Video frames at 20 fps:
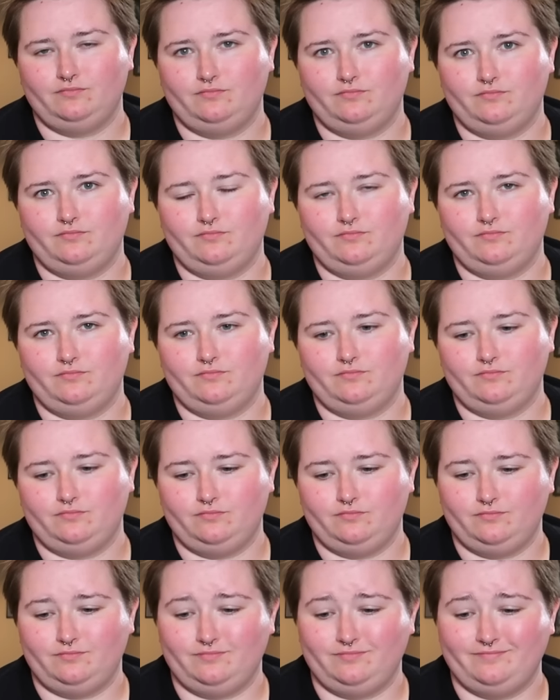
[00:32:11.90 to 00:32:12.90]

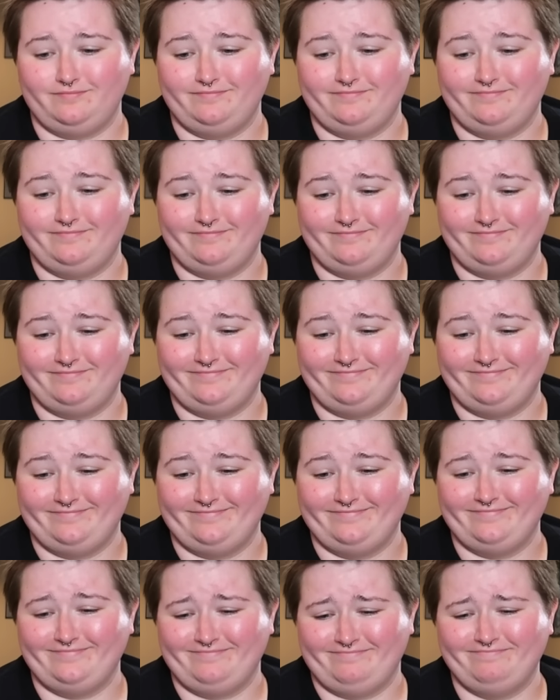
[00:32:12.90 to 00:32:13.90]

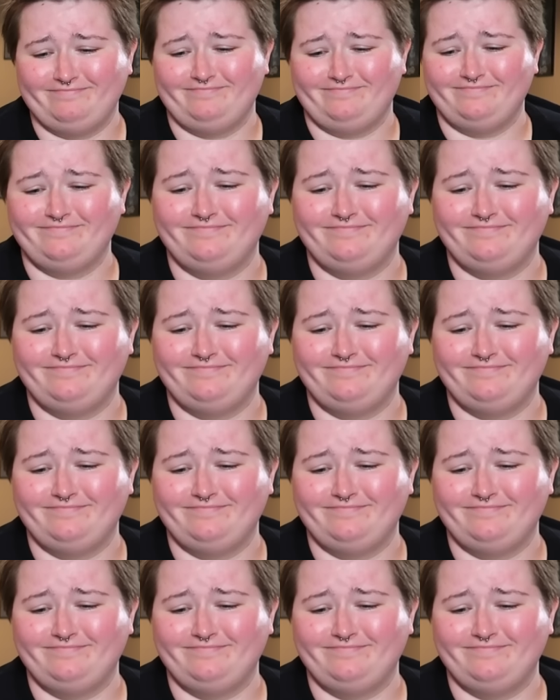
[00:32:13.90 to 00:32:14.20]
No words are spoken by the person on screen.